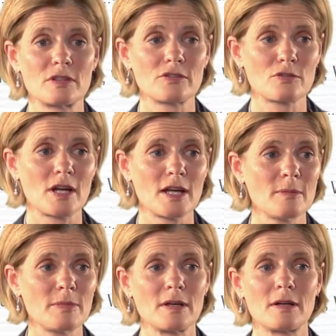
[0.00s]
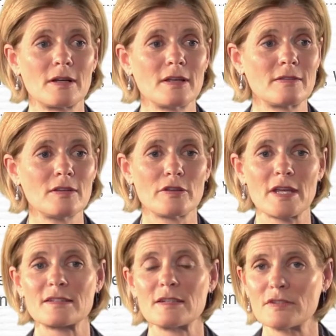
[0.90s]
describe is, the
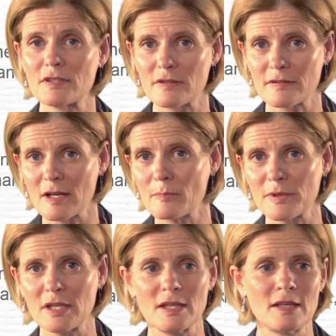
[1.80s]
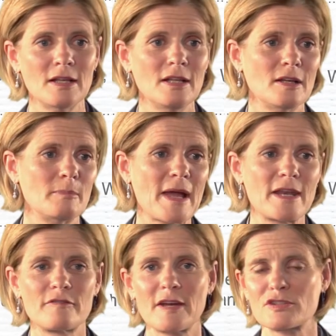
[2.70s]
activity of this company,
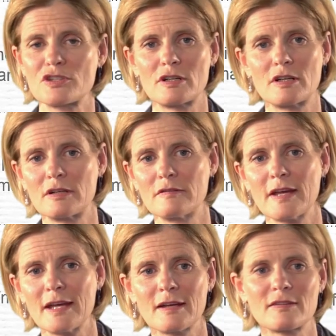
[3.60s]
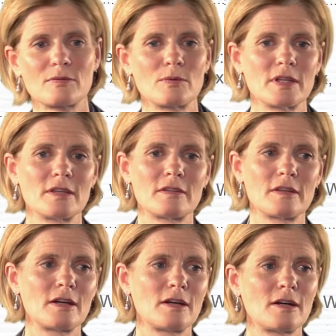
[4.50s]
manufacturer of X with
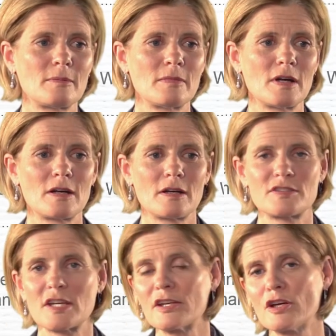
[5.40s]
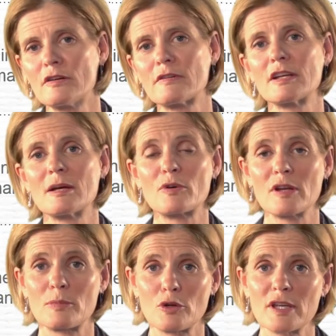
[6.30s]
turnover and number of
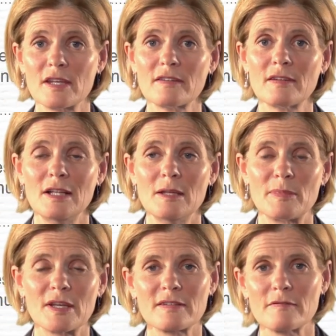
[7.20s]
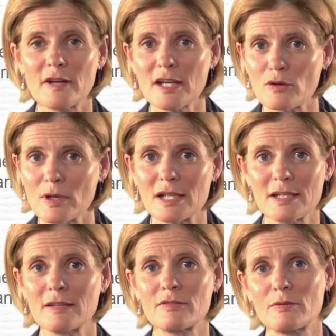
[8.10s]
employees, because it very
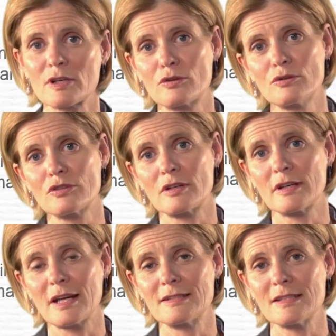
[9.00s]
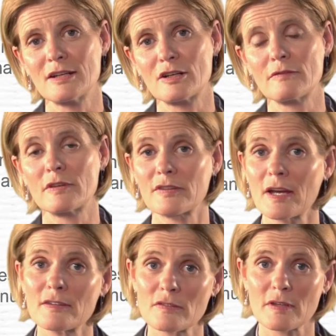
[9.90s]
quickly gives a recruiter an idea of the
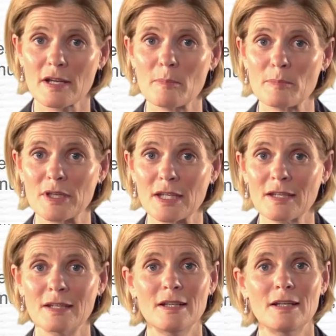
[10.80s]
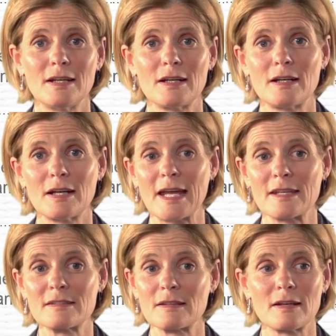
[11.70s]
size of the company
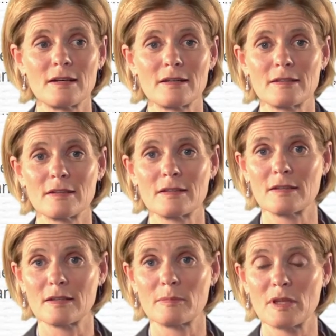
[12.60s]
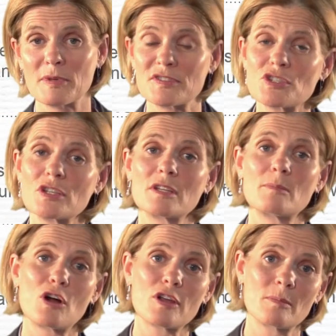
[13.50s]
and the position in the
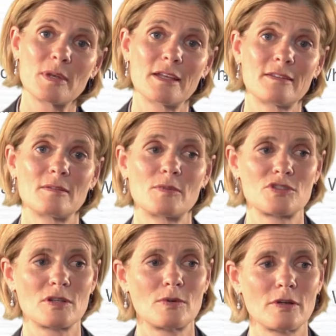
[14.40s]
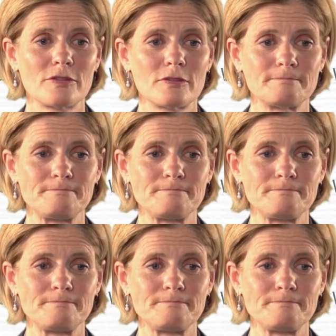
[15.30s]
marketplace in which it was.